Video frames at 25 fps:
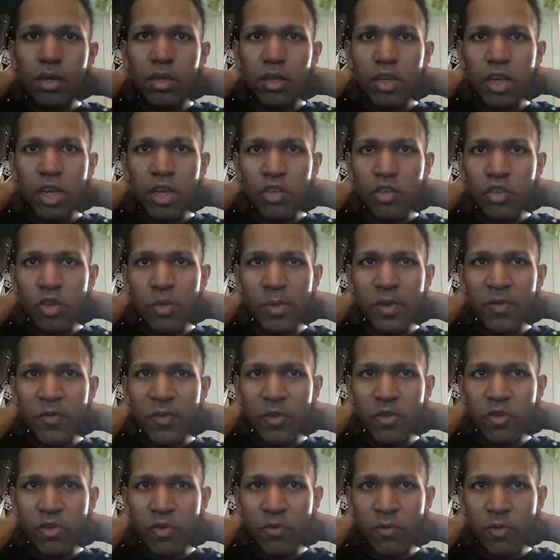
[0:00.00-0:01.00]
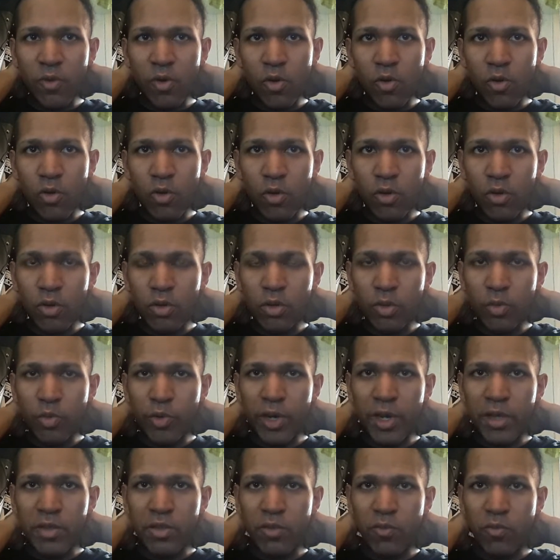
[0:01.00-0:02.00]
Yeah, it's going to be featured for the
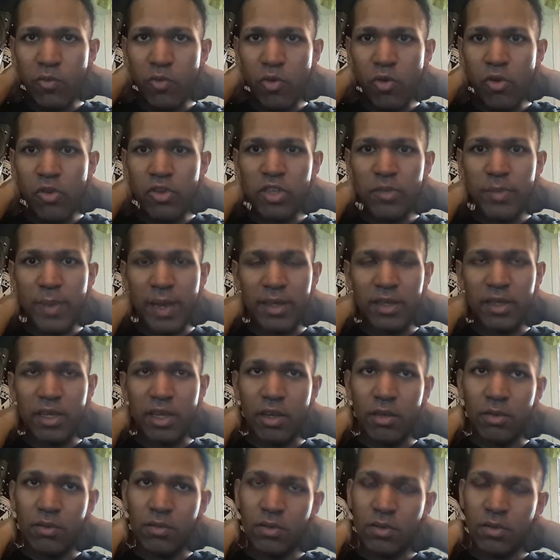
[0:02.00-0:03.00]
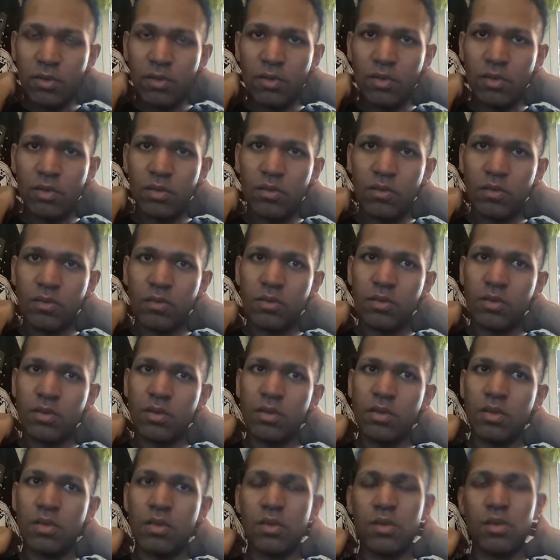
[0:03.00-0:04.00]
brands of Raw and SmackDown.
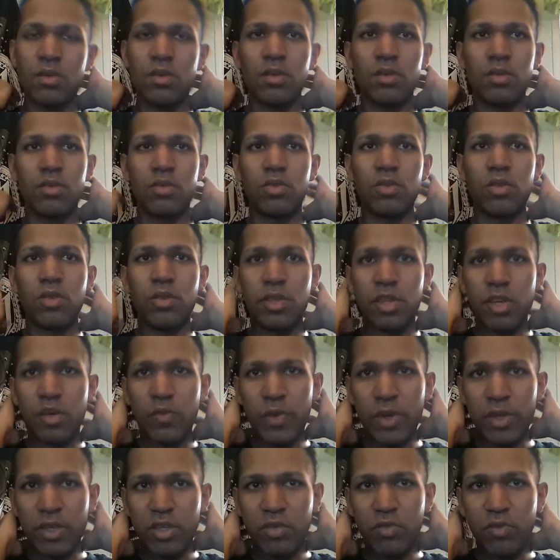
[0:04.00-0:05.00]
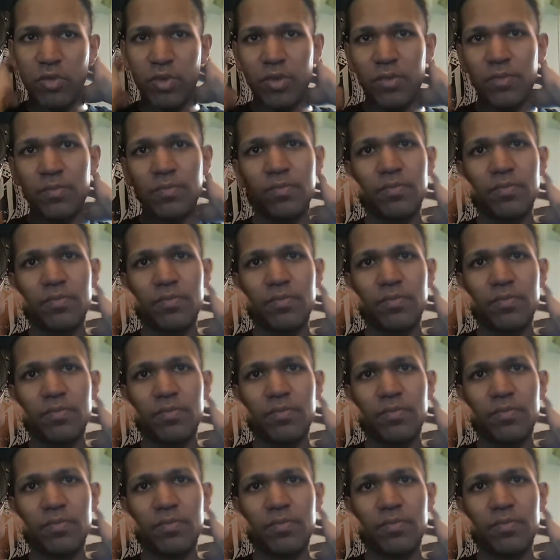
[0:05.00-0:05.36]
So let's get right to it.